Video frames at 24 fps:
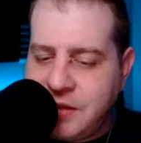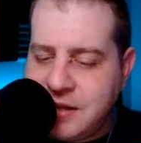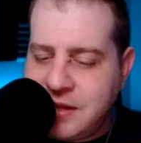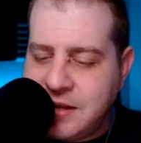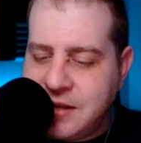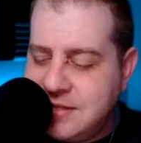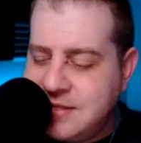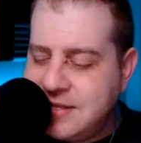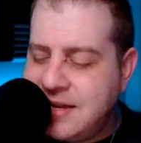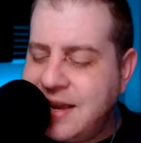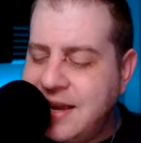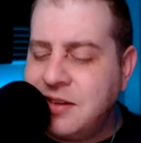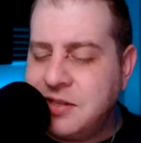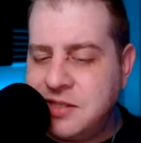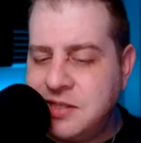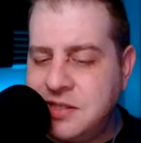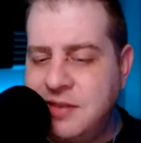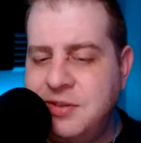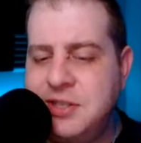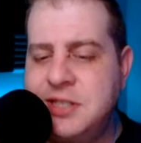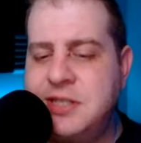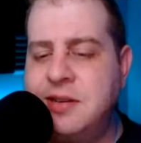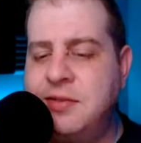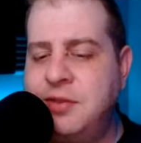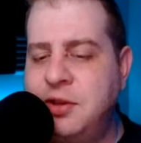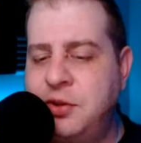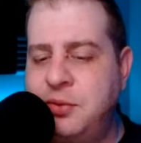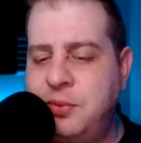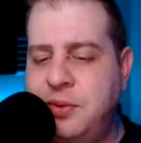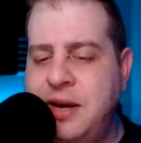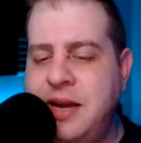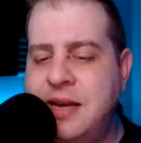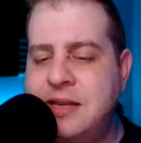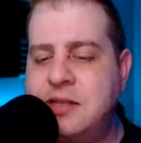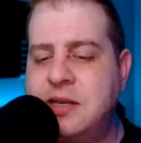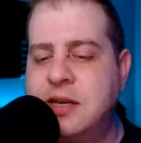
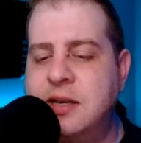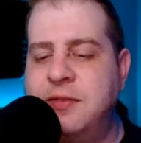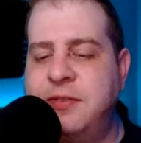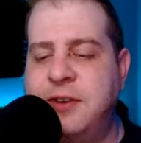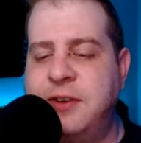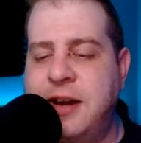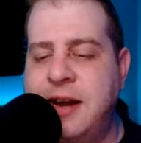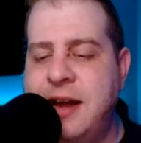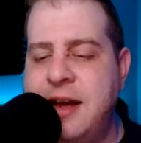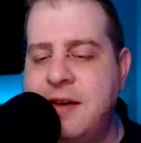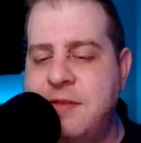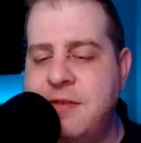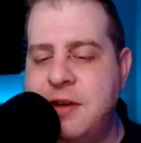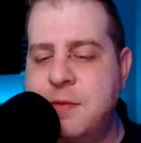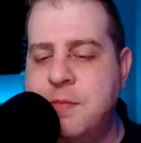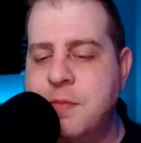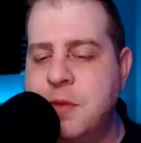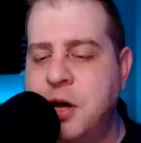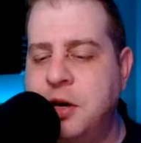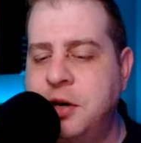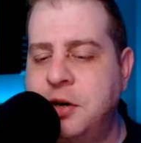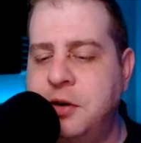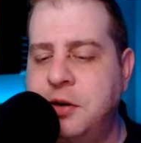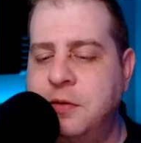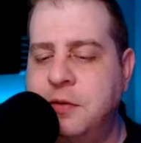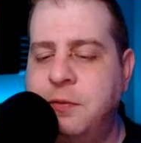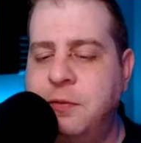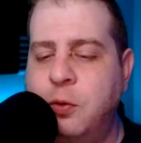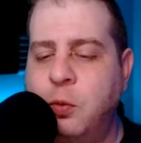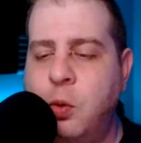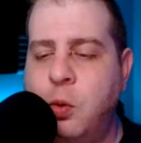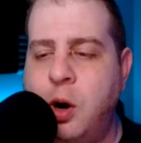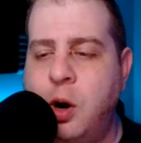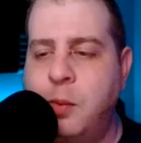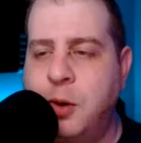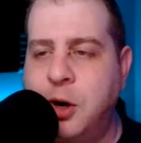Sal773 asking if I have a monitor for
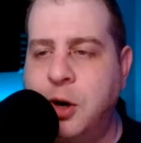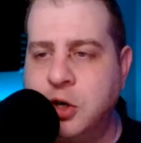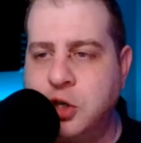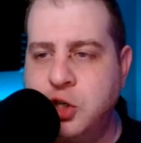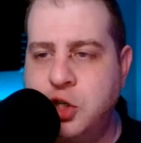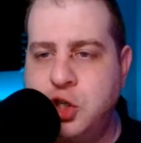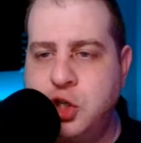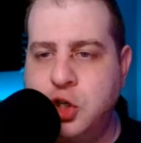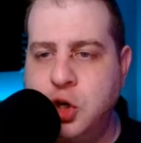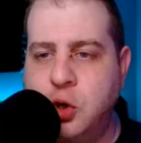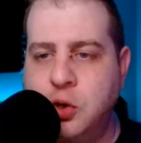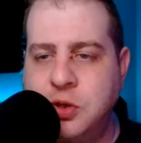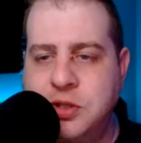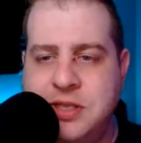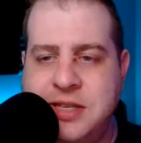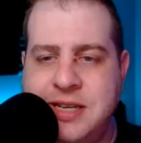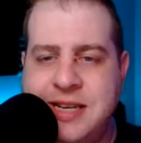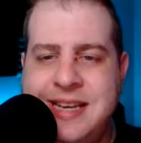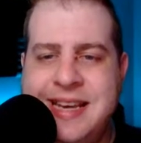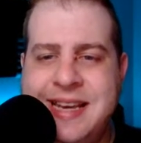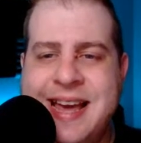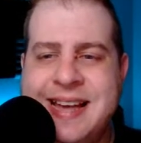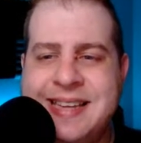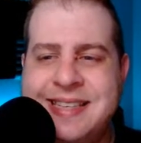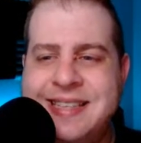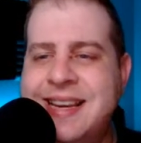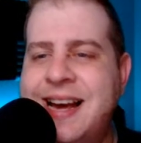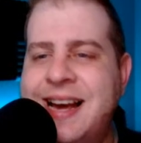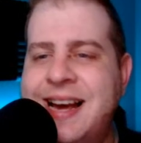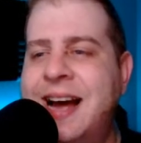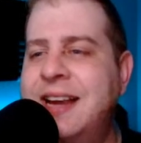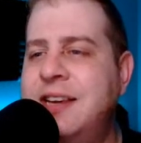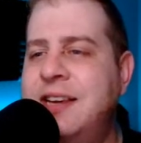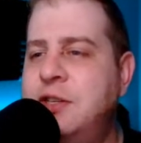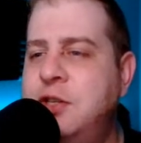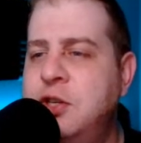Walmart Schultze. Yes,
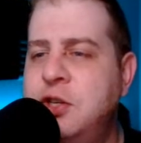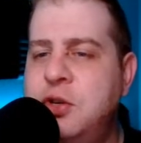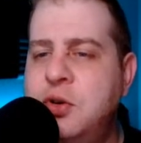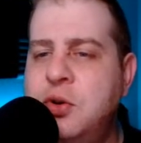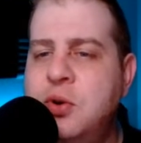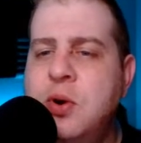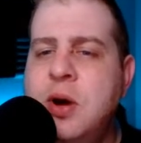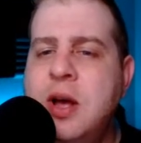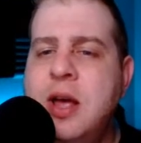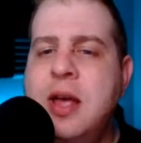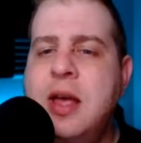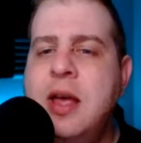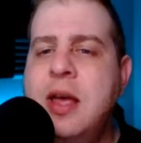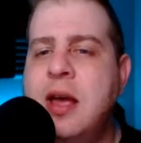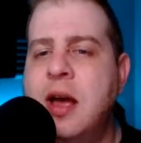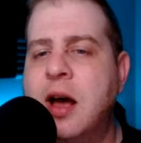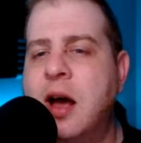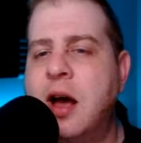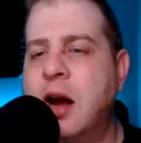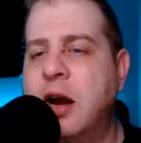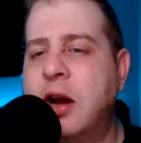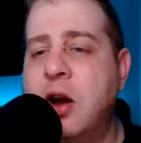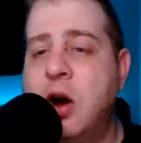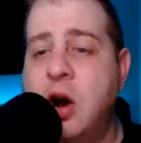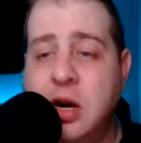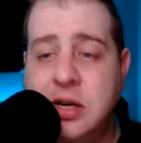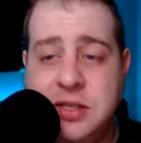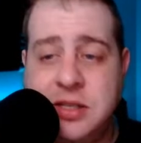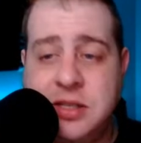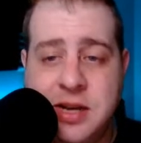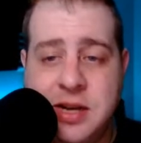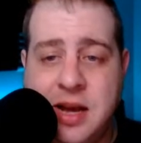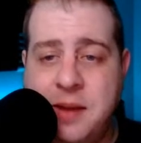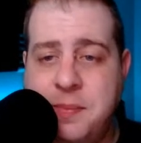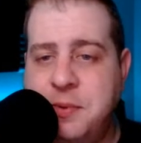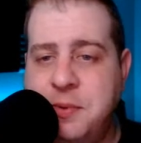I do. Card
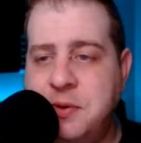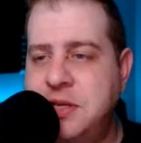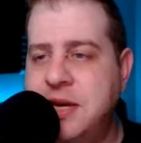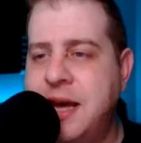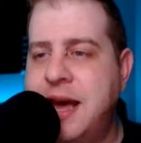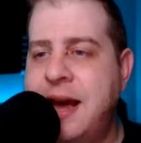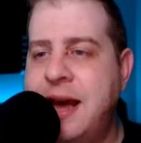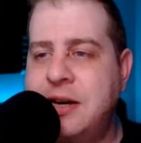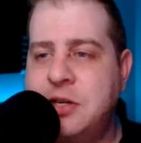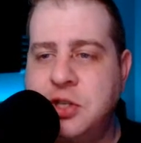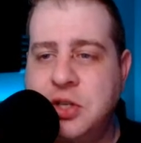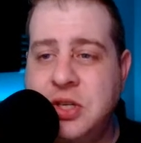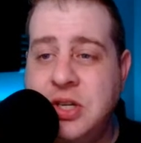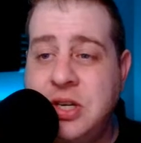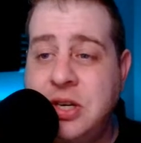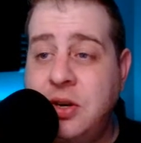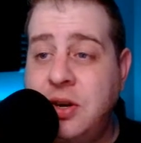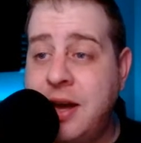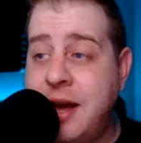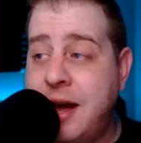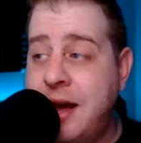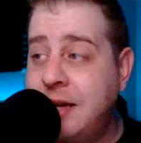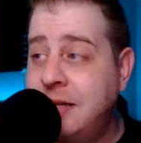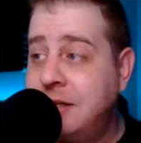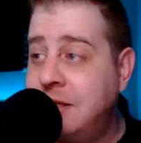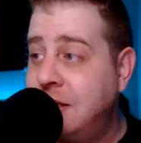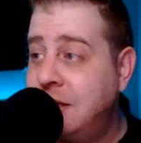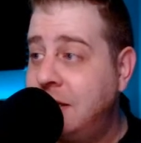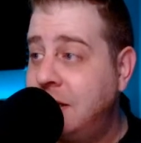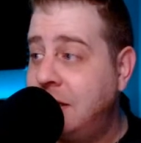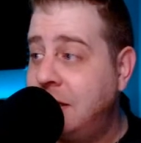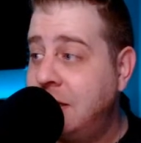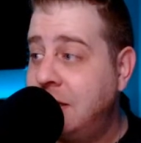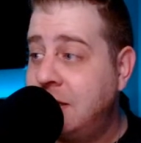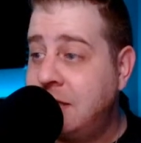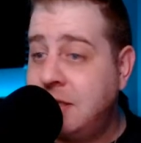Snipers, actually, you guys,
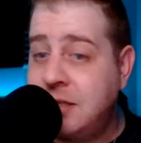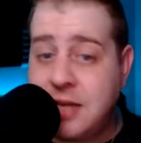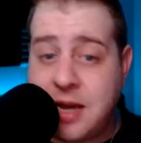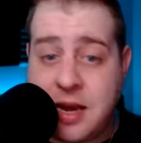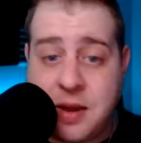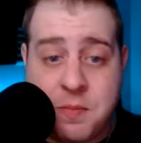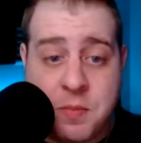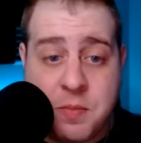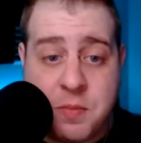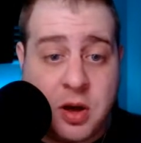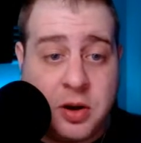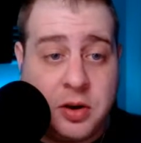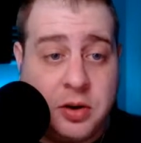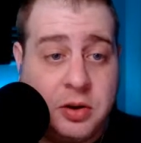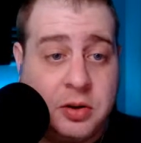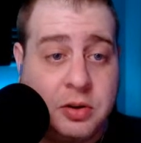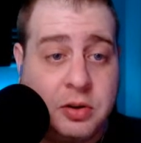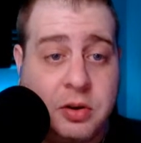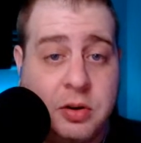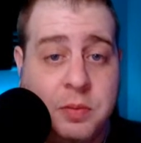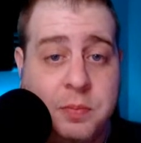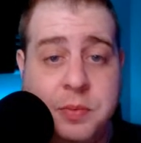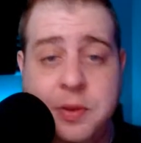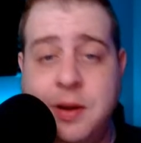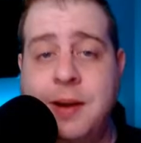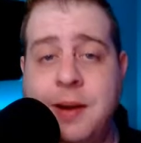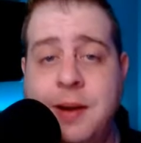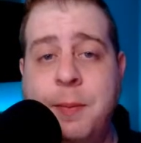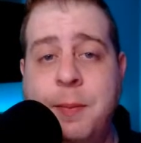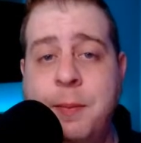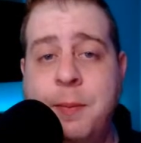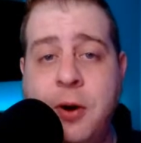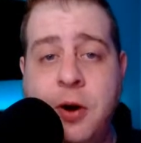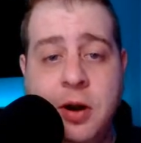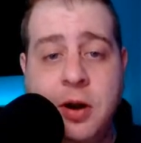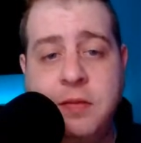the same monitor group that I'm a
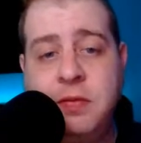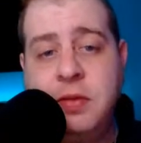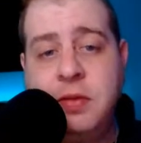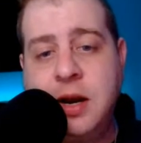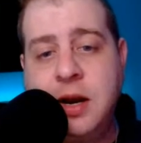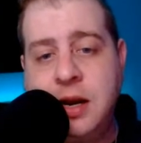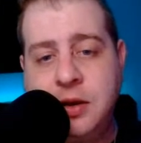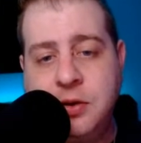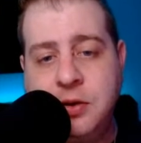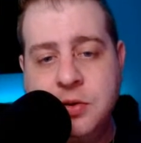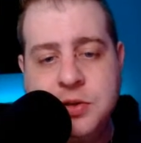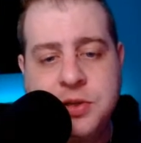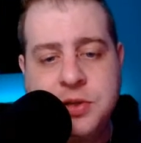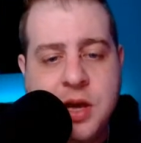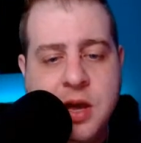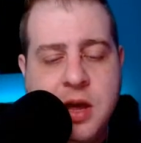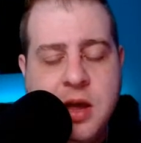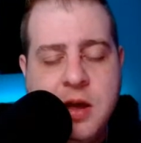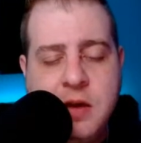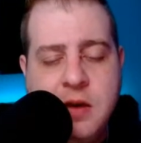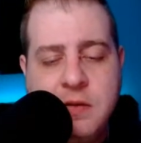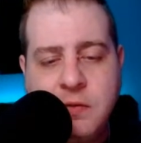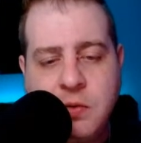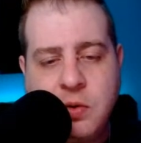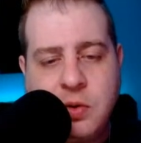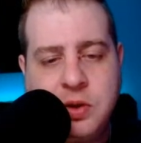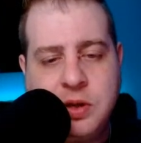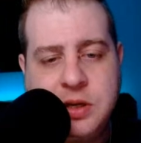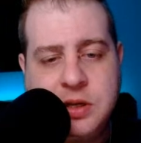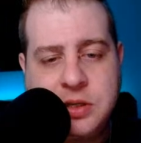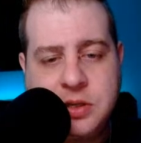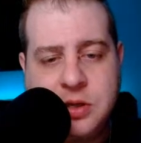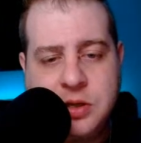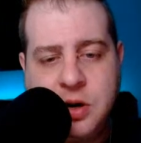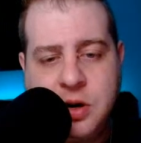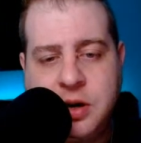part of that I use for these
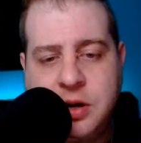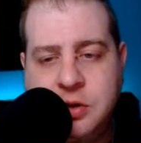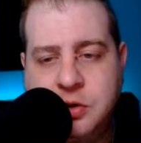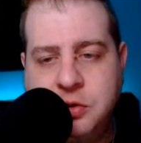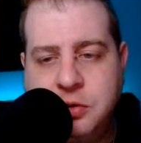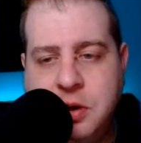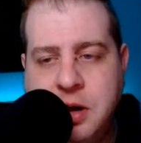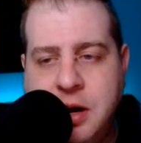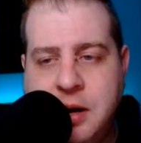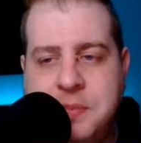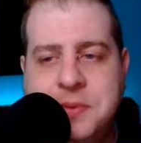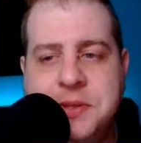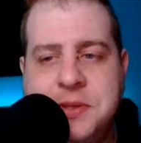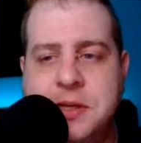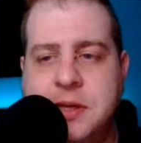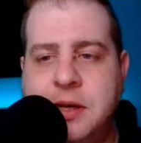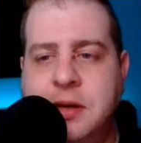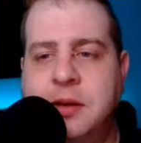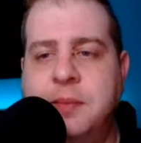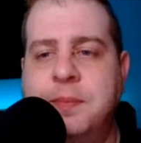Target drops.